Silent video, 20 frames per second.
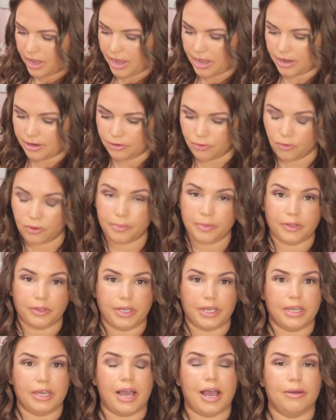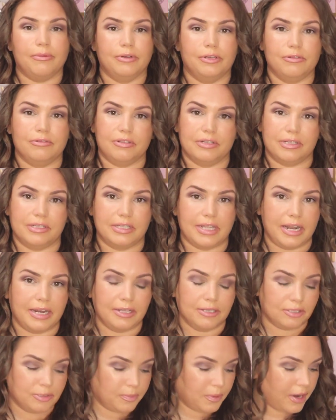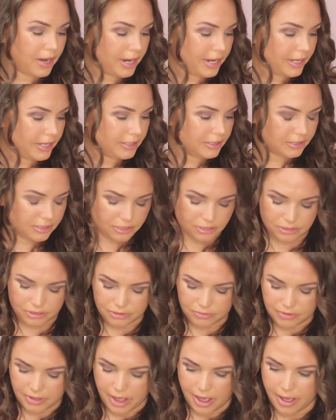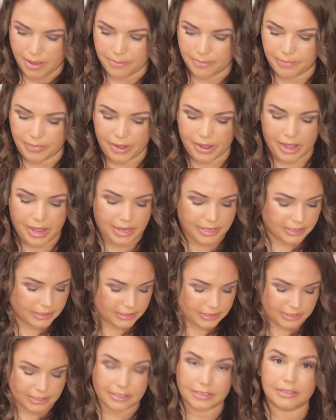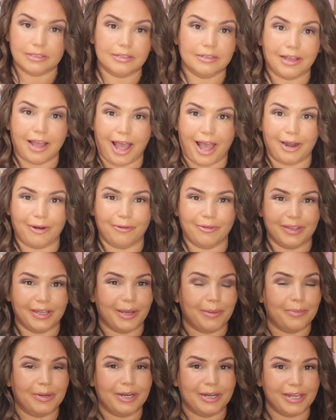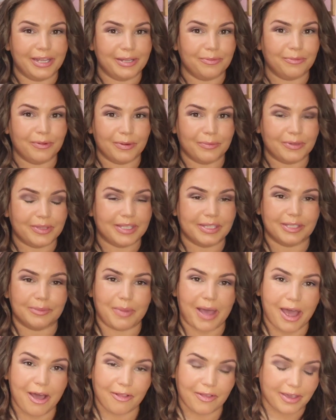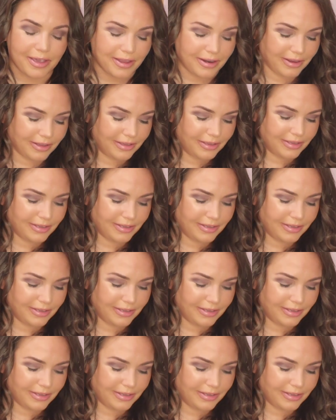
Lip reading: And normally I would use a setting spray to do that, but I don't think I'm going to need one with this palette.